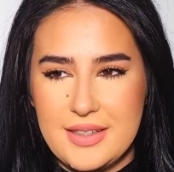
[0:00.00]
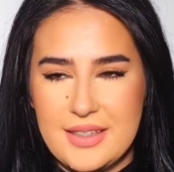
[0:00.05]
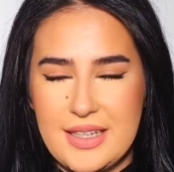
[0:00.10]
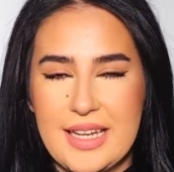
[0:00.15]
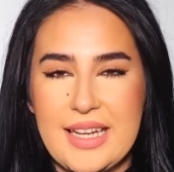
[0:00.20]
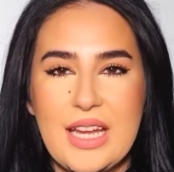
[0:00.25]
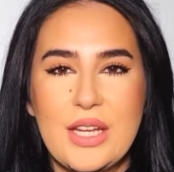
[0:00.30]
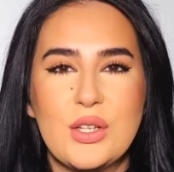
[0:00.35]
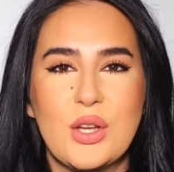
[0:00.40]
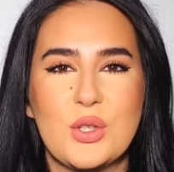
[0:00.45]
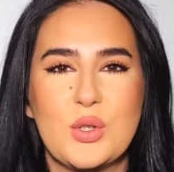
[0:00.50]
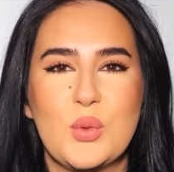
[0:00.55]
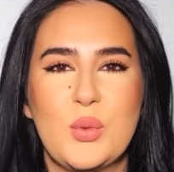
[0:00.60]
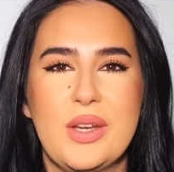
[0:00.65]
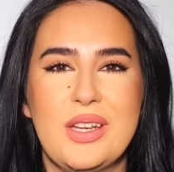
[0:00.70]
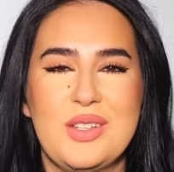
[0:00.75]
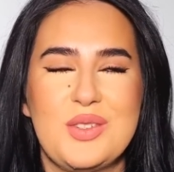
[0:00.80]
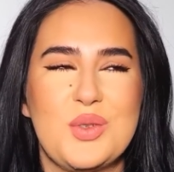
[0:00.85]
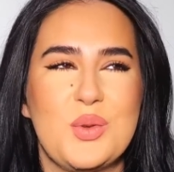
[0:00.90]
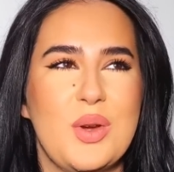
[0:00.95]
I cannot
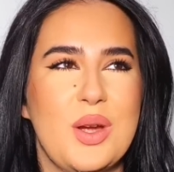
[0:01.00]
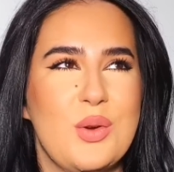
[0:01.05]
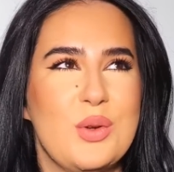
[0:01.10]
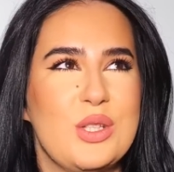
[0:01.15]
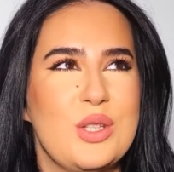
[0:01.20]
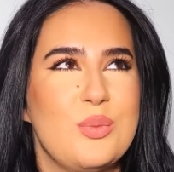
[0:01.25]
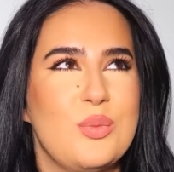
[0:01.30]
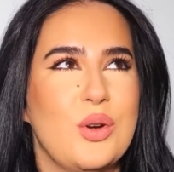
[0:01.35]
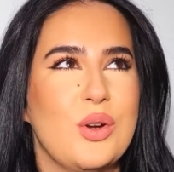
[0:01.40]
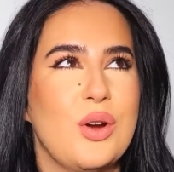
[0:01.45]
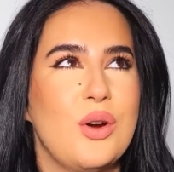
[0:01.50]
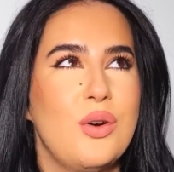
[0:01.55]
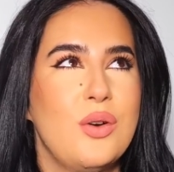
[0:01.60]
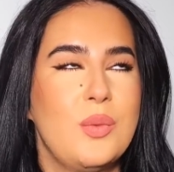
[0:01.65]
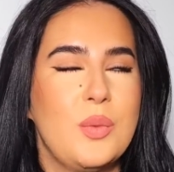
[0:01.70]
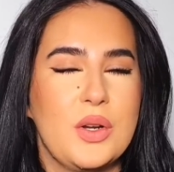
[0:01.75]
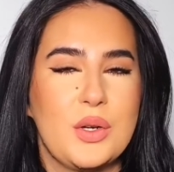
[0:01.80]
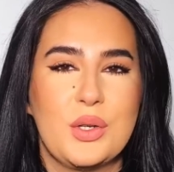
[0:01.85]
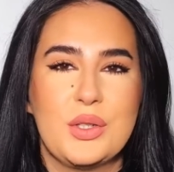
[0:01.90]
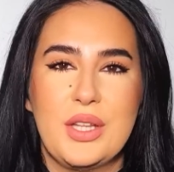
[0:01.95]
wait to wear it more. Oh
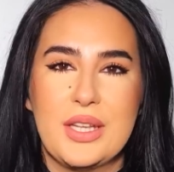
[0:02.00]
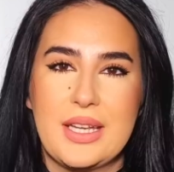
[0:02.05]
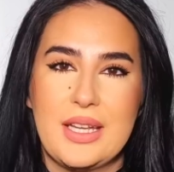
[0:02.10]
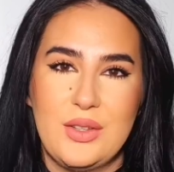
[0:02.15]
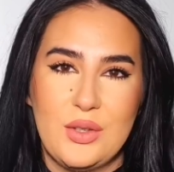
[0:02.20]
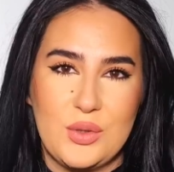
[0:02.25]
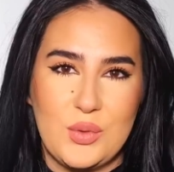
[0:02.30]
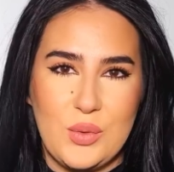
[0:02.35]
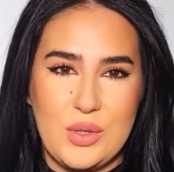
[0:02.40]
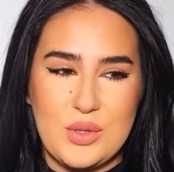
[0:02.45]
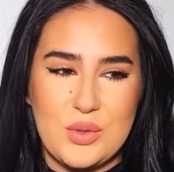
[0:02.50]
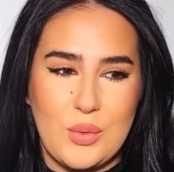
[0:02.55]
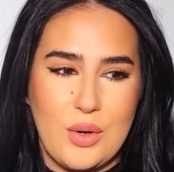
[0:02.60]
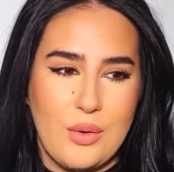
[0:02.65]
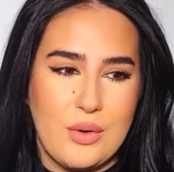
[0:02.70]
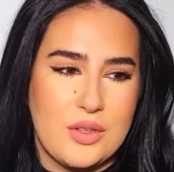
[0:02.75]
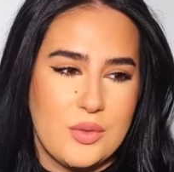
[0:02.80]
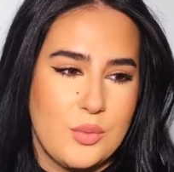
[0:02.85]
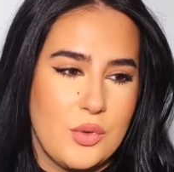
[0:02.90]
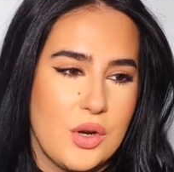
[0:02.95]
my God, I cannot wait to
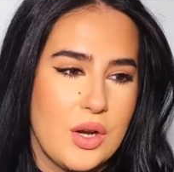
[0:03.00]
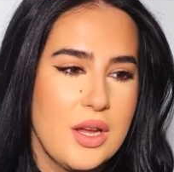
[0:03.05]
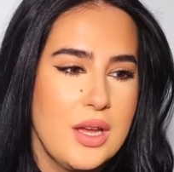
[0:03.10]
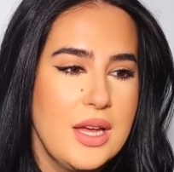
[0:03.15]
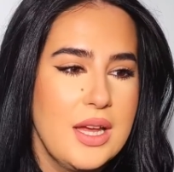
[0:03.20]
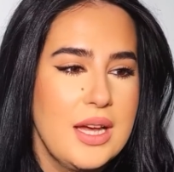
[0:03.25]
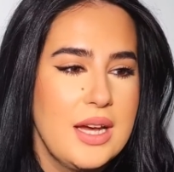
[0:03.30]
wear it more.